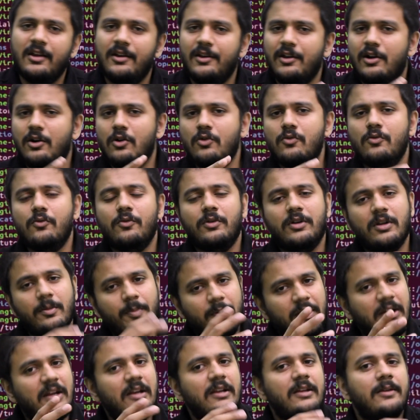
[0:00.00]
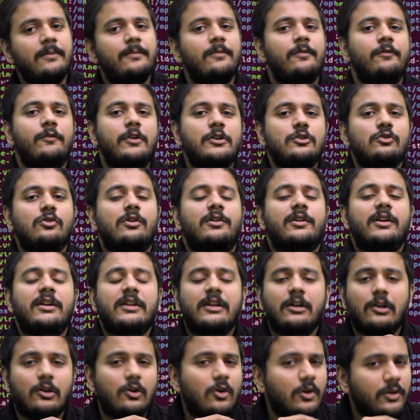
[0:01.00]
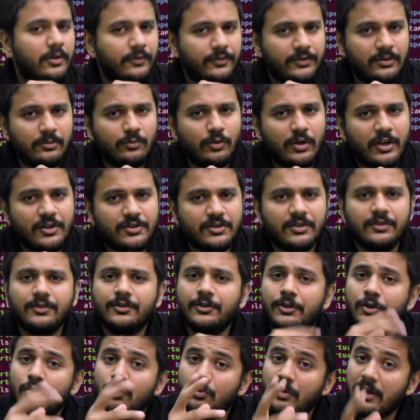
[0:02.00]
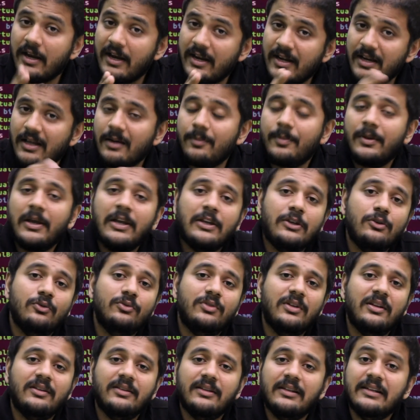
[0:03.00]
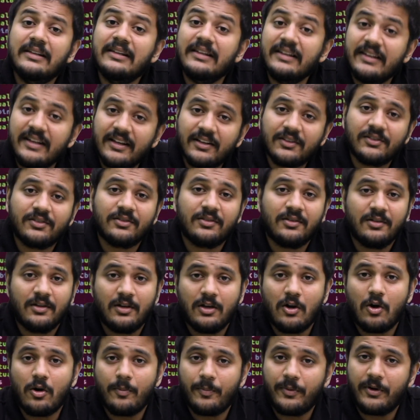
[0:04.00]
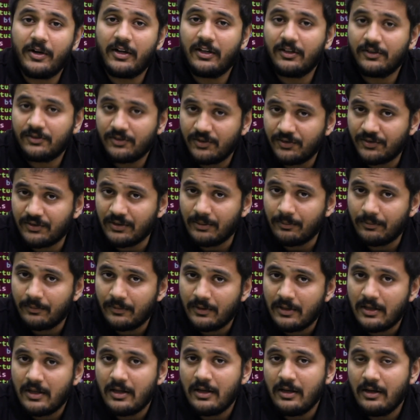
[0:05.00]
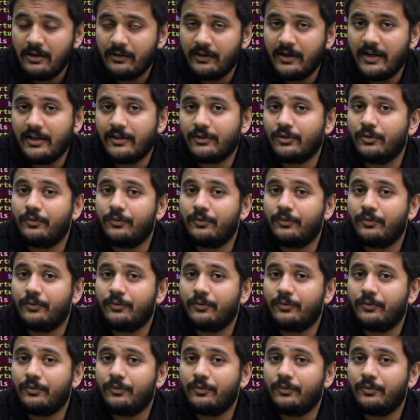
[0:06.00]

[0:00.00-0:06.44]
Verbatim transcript: Now typically when you are running a lot of simulations, you end up using the Linux operating system, right?